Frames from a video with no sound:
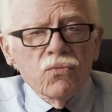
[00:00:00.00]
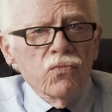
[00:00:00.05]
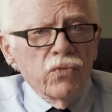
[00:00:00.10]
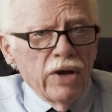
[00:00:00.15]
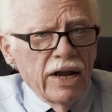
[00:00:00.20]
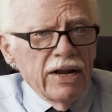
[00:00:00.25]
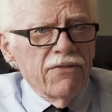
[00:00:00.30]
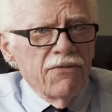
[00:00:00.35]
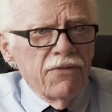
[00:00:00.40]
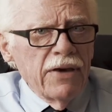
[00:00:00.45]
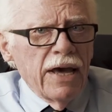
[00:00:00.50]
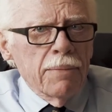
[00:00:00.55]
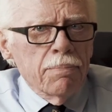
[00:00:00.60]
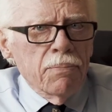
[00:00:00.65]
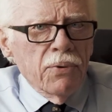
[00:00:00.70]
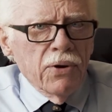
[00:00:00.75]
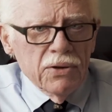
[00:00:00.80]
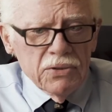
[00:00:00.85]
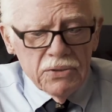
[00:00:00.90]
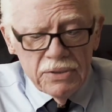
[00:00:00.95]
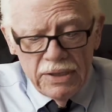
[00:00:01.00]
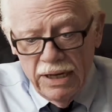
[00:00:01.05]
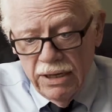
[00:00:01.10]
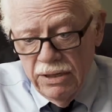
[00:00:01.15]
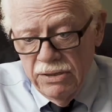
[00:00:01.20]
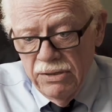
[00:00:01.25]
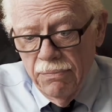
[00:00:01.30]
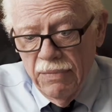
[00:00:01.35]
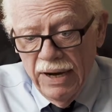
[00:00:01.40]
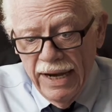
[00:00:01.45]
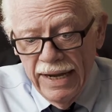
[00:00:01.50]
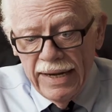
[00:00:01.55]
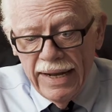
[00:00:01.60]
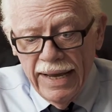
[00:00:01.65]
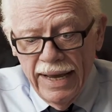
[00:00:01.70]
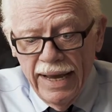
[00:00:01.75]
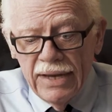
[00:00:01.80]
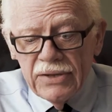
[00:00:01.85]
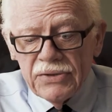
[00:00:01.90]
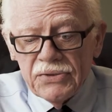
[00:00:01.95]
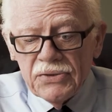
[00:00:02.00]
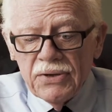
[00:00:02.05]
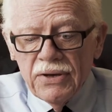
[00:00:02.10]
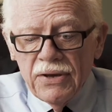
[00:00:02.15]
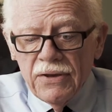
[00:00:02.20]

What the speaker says: rent a fat person. Now, you might ask,